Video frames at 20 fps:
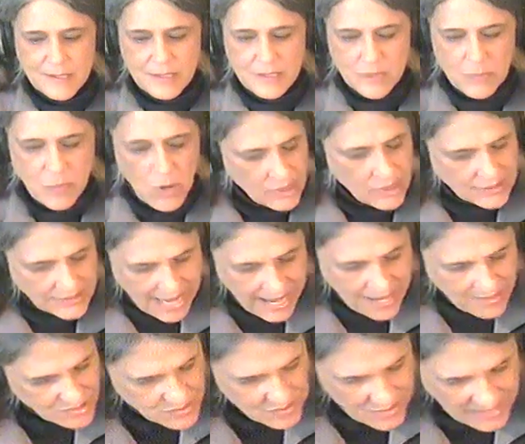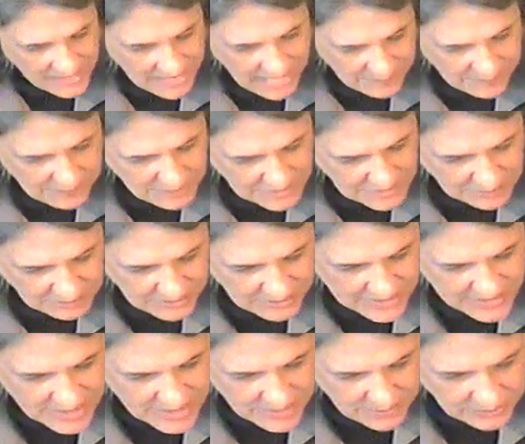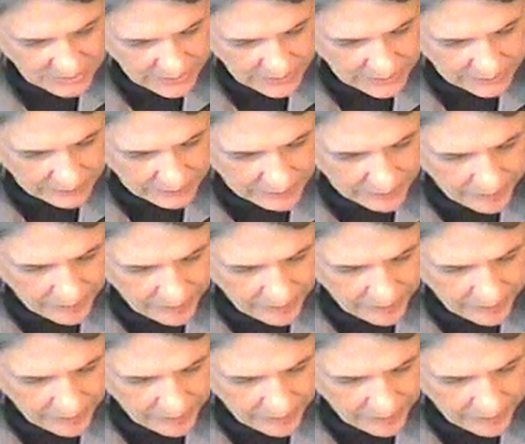Small towns might not be the place to put them.